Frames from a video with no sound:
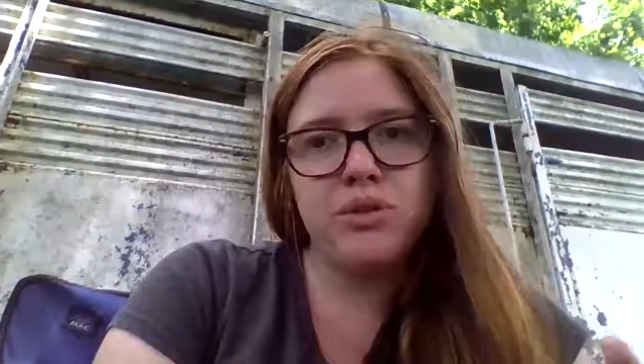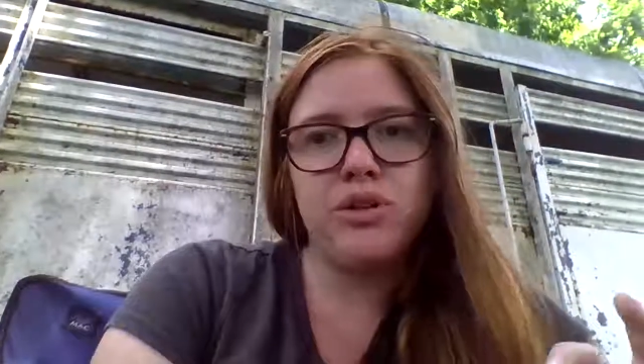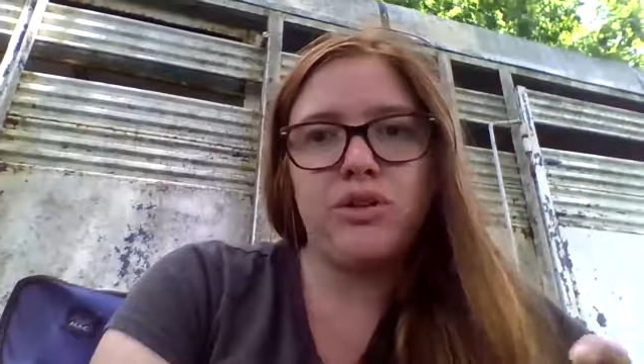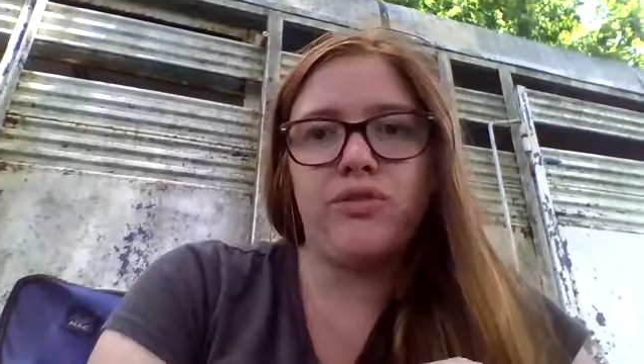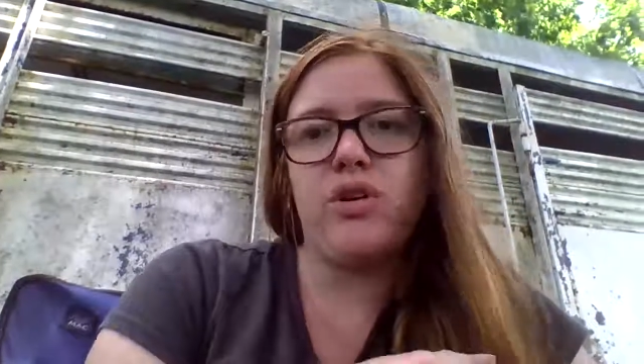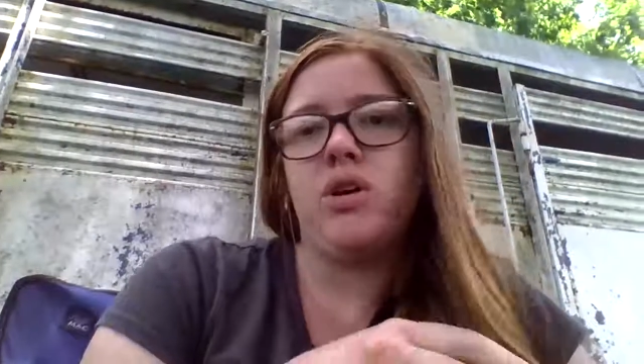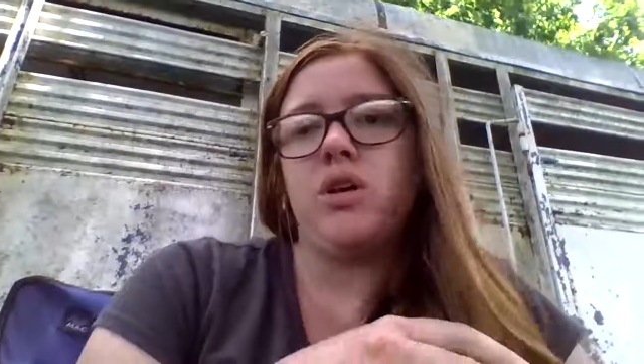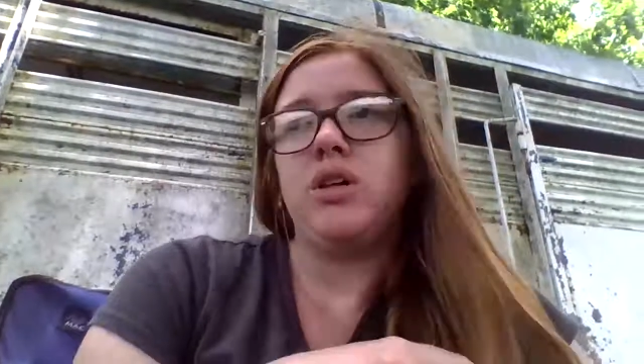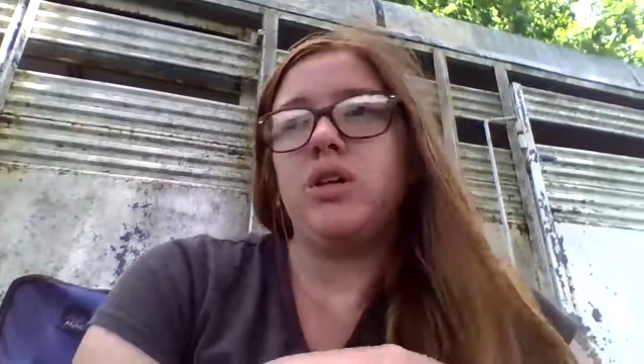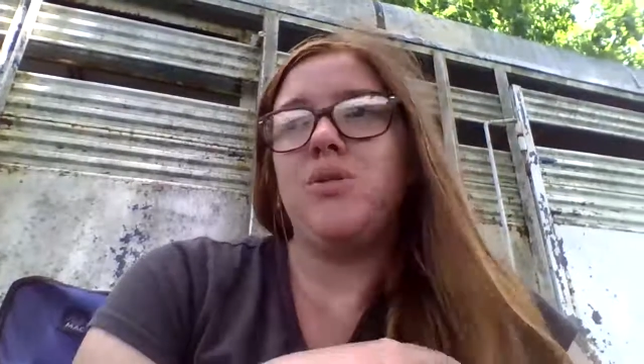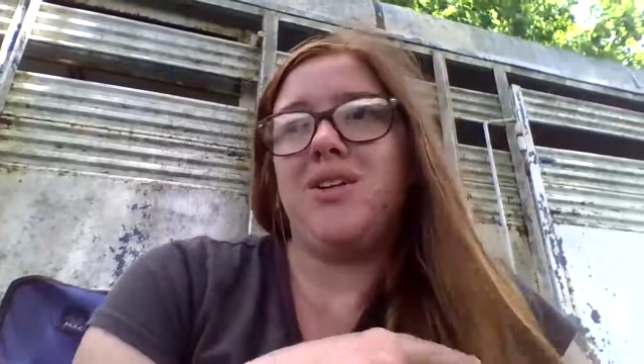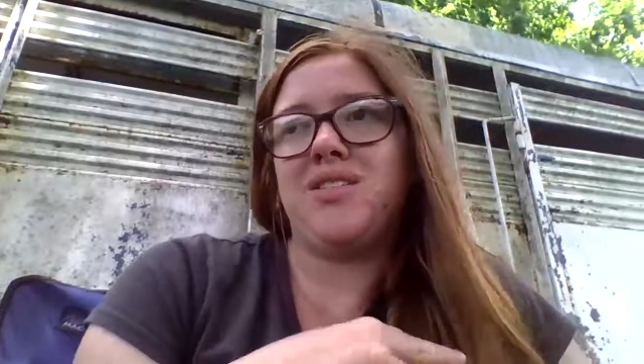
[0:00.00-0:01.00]
So if
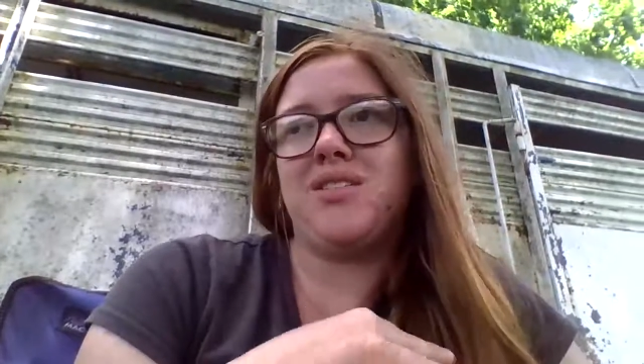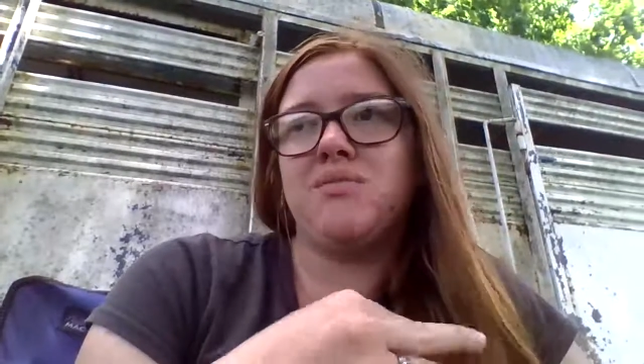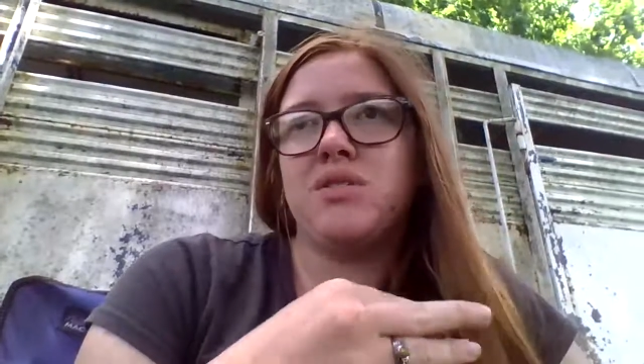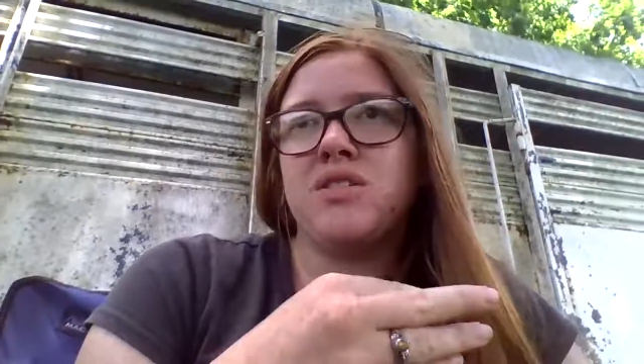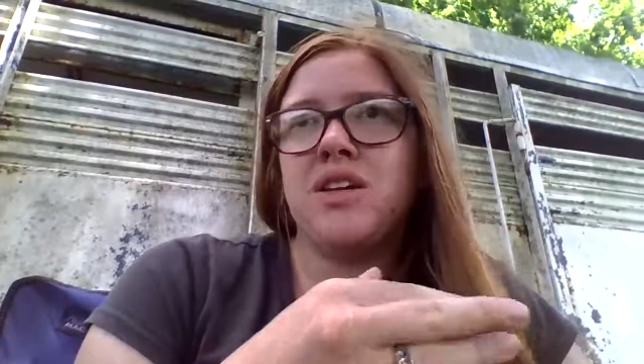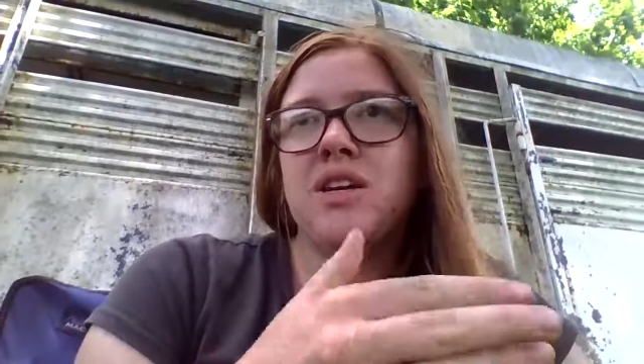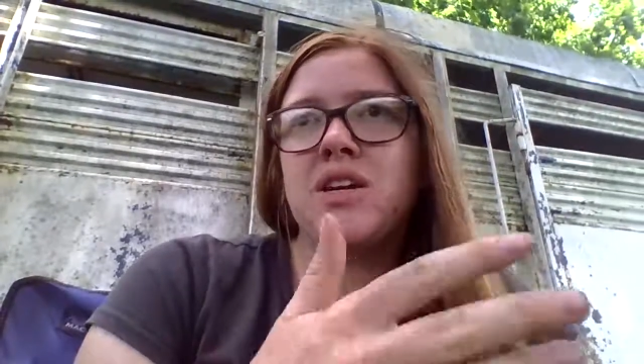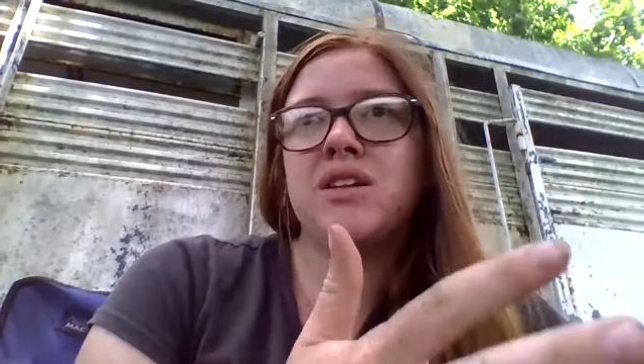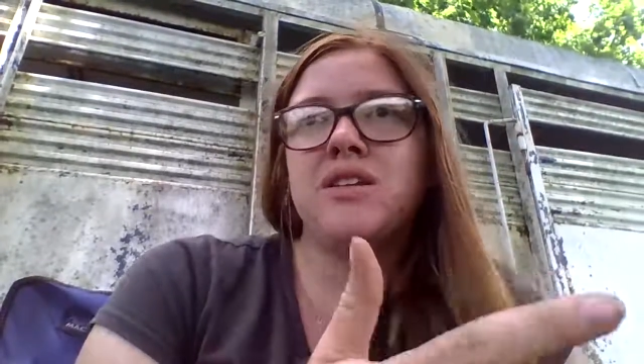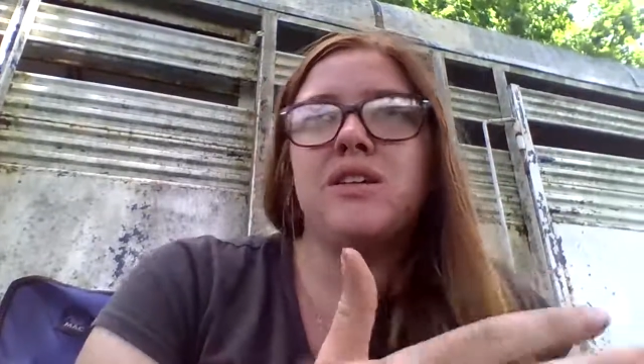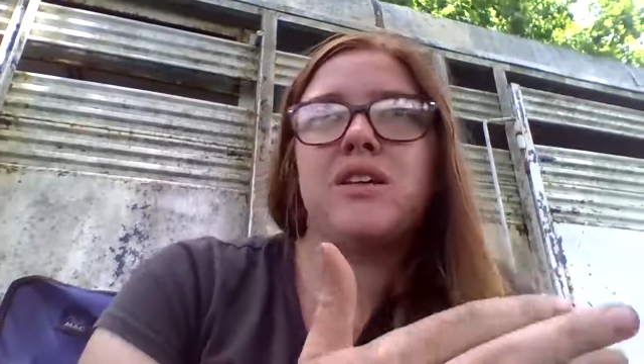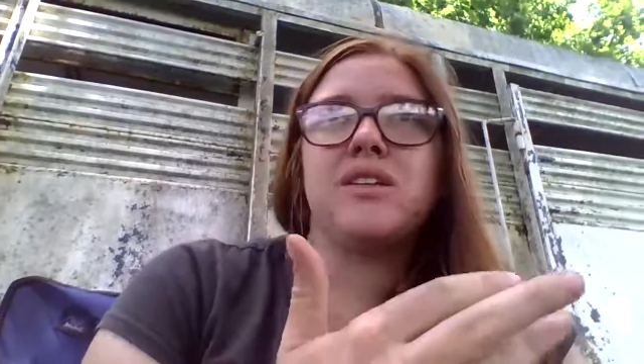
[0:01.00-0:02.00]
you ask them to stand
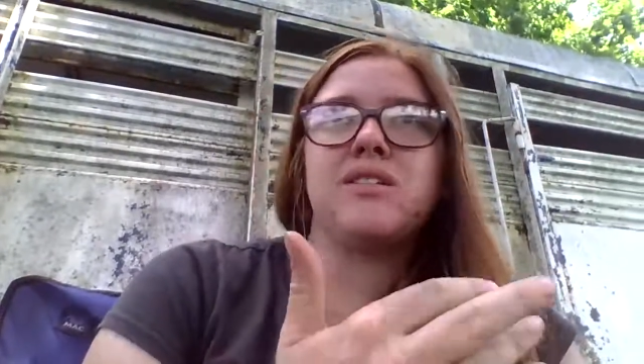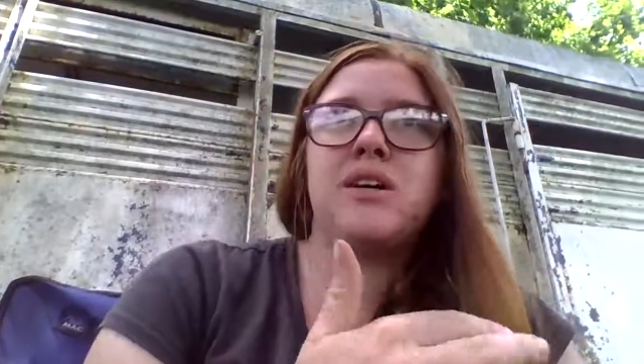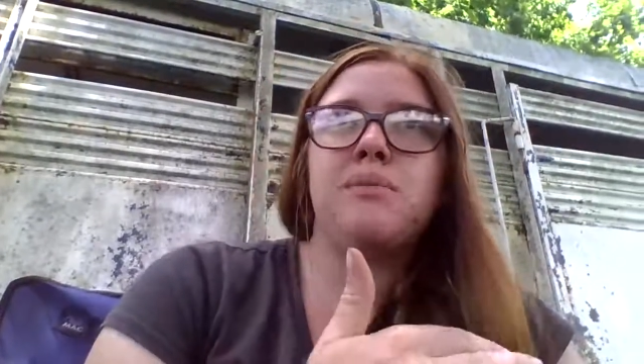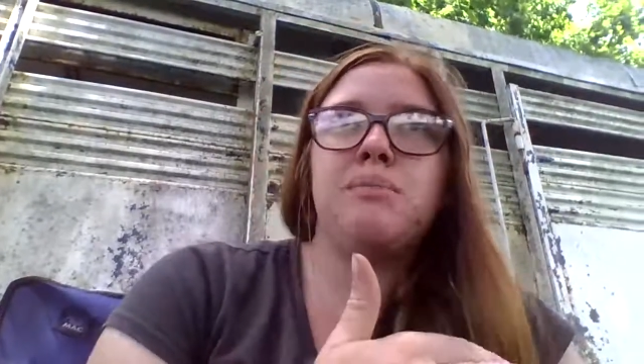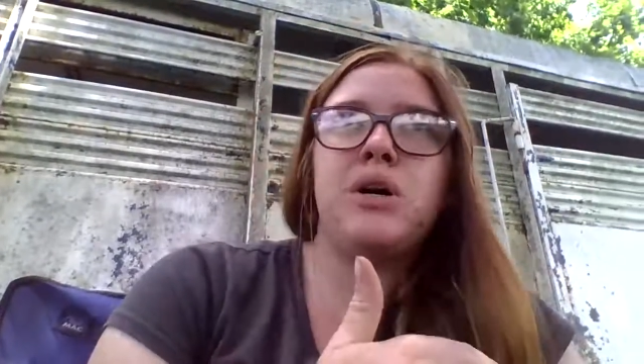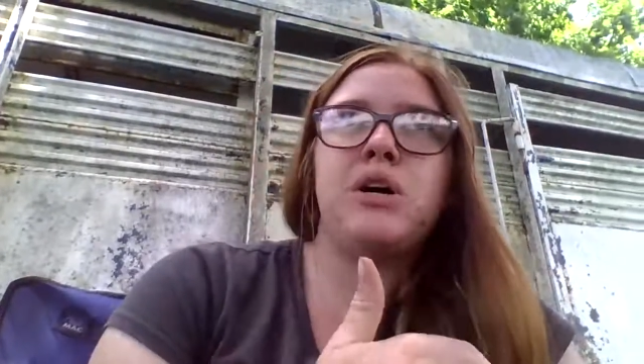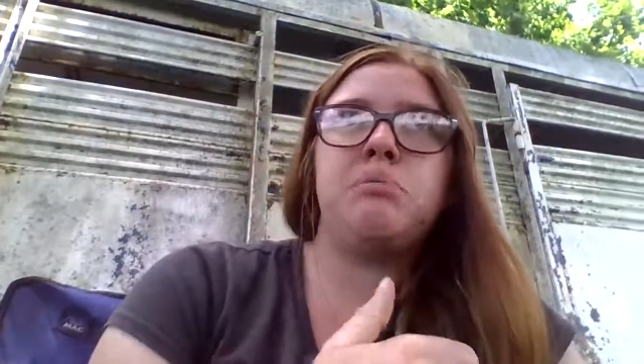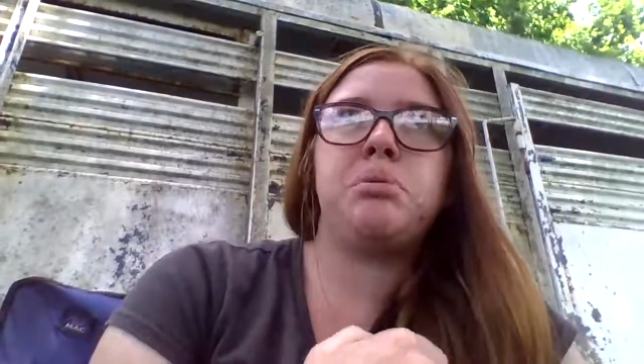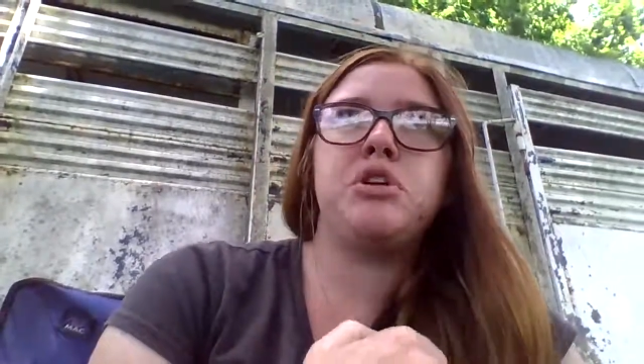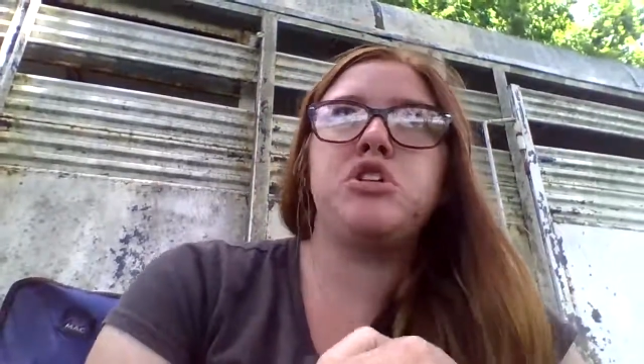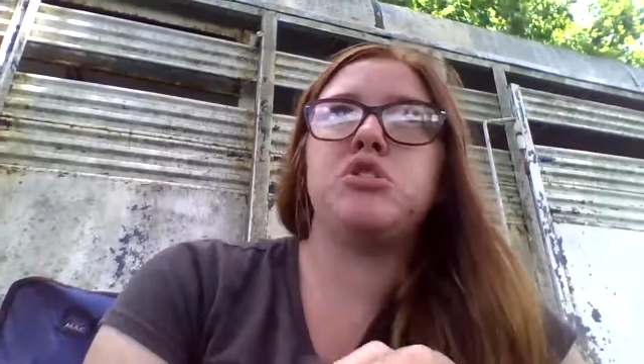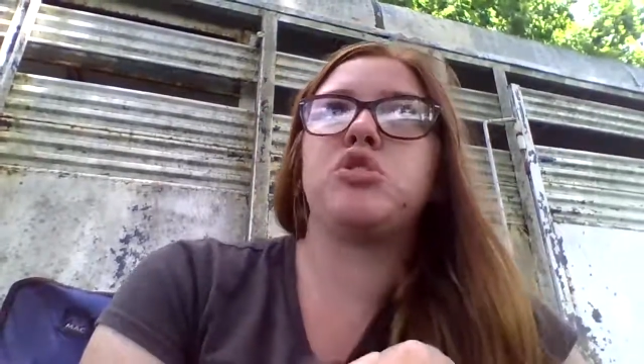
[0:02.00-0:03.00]
and they take a step up,
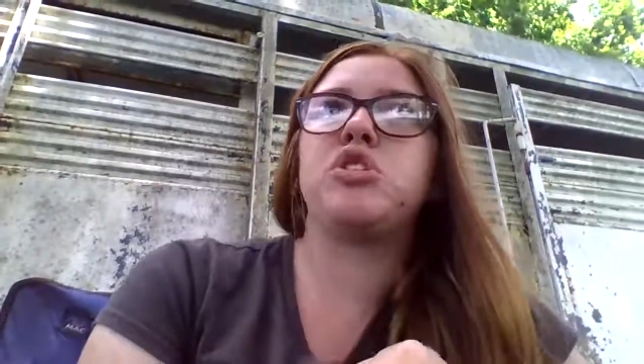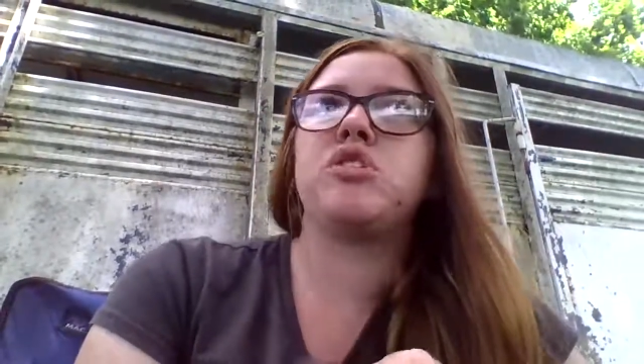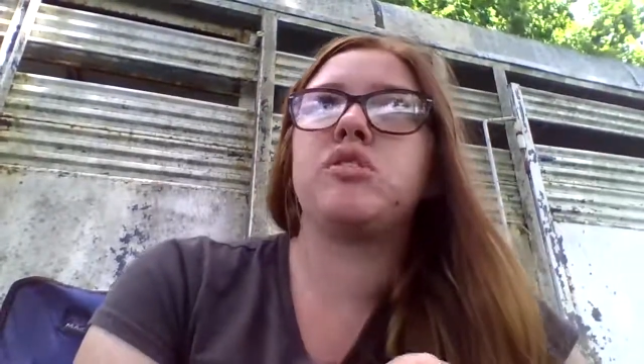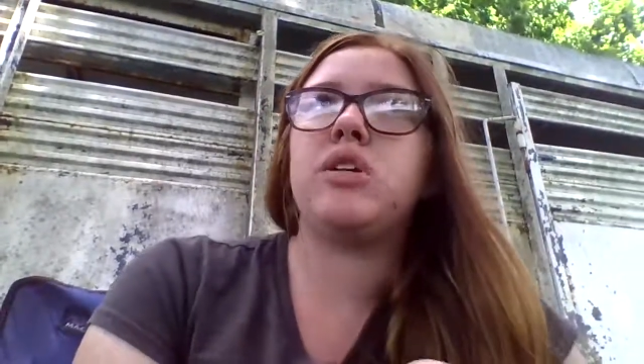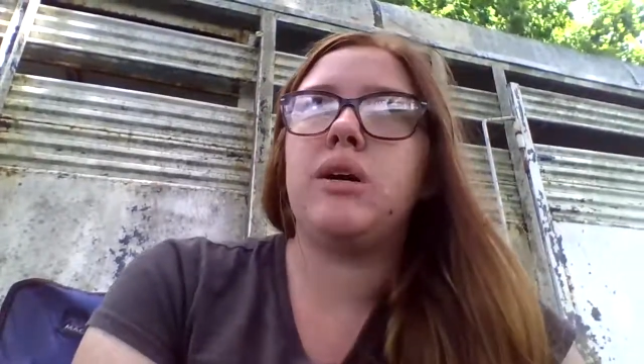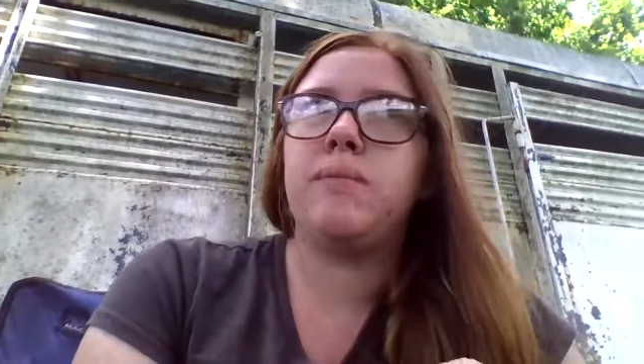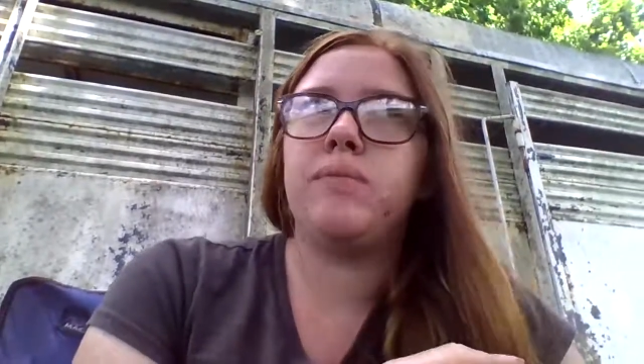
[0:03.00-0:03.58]
you just